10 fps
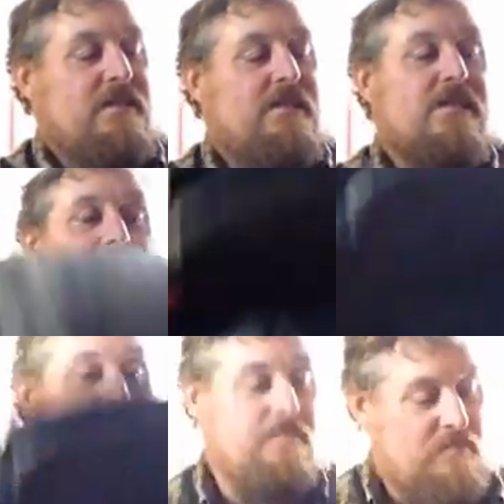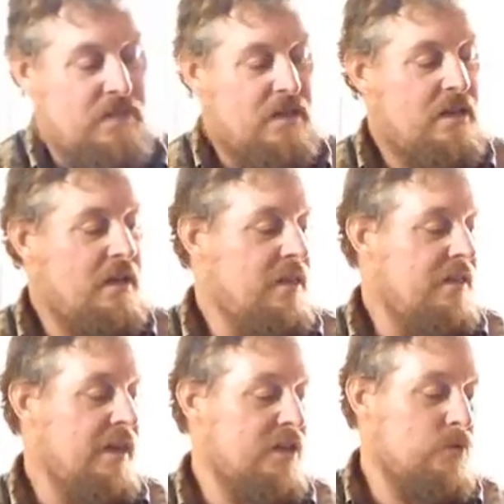So
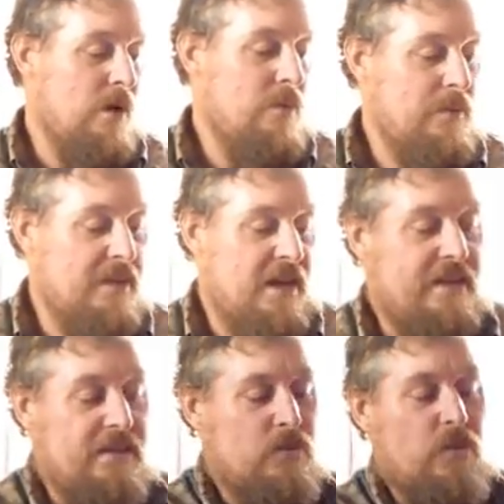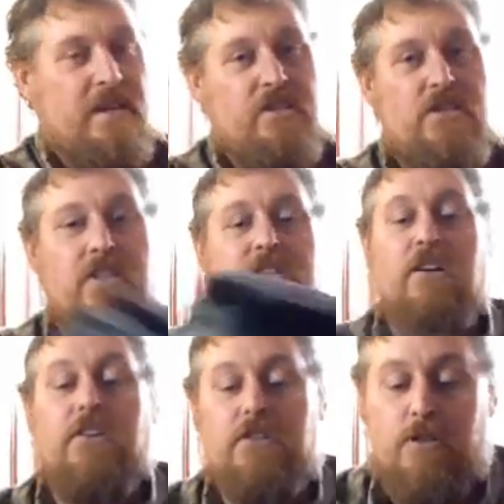that's why I went with that. This weighs just
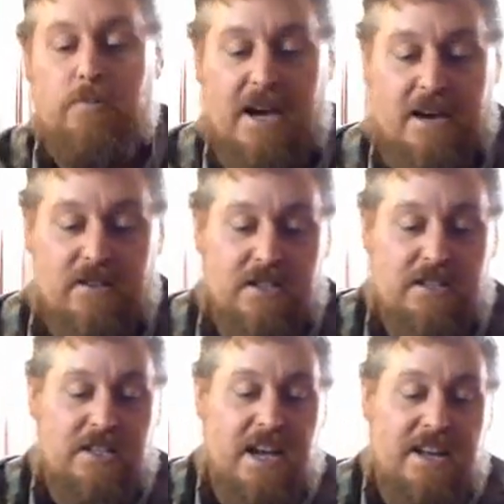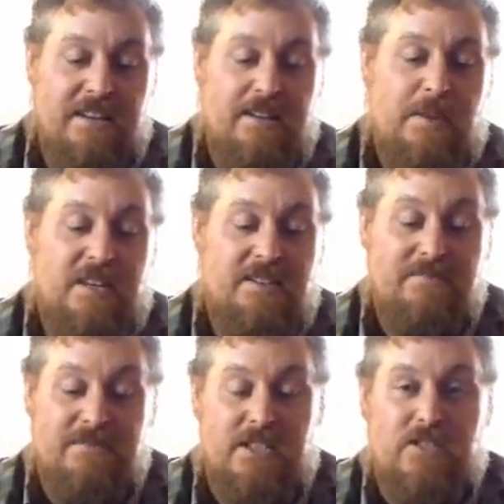under 2 pounds. This is kind of, I mean,
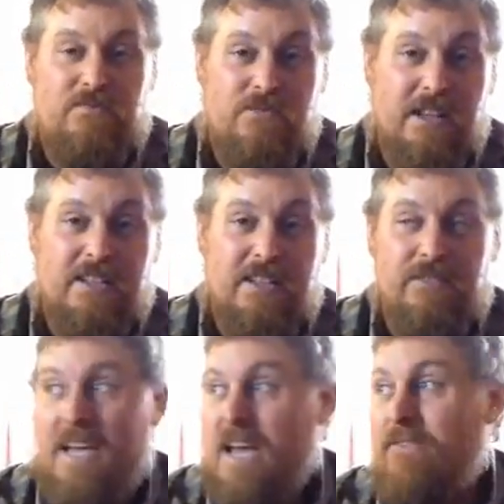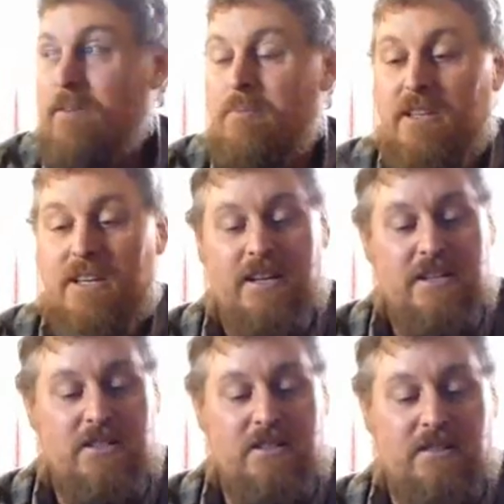it's relatively heavy, but
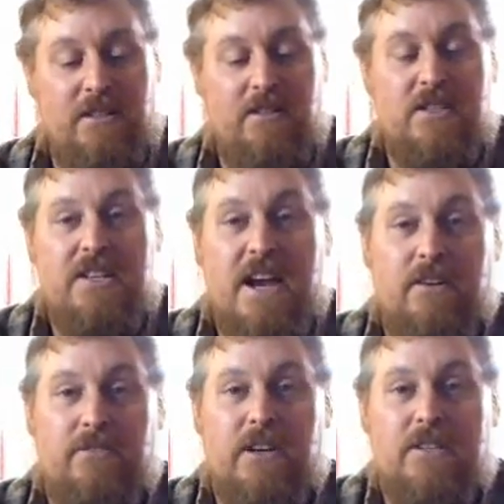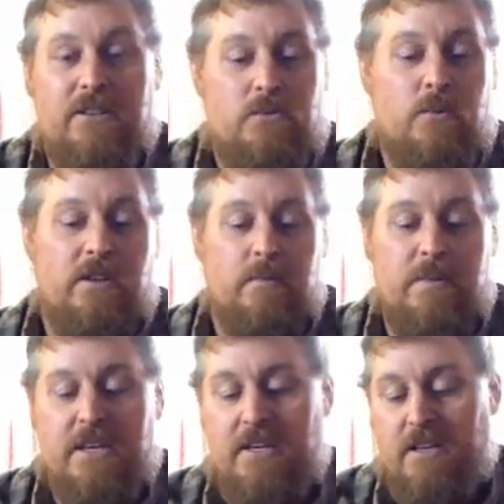that's, you know, a sacrifice I was willing to
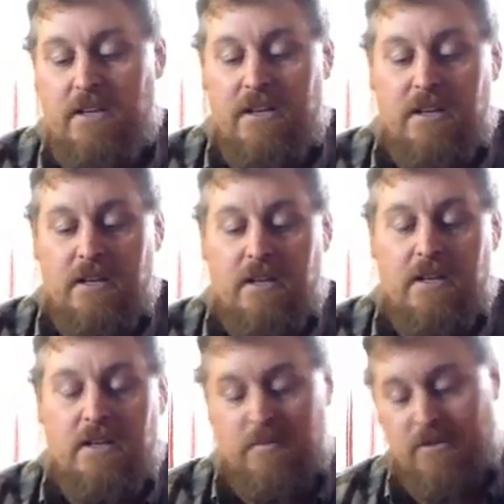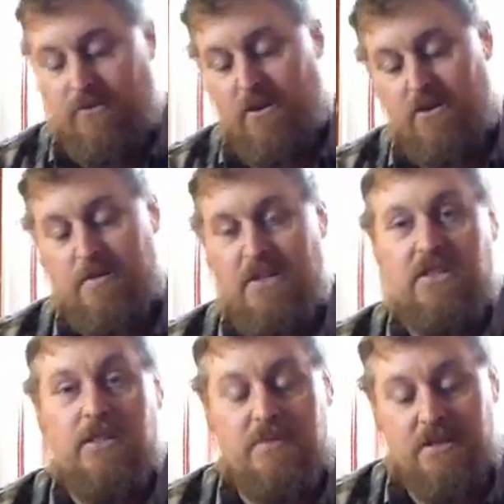make as far as my
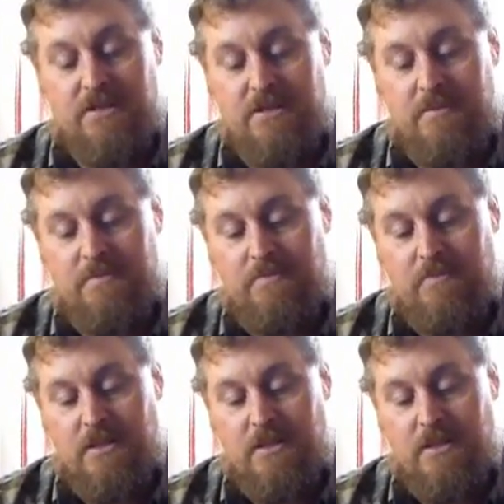sleep system.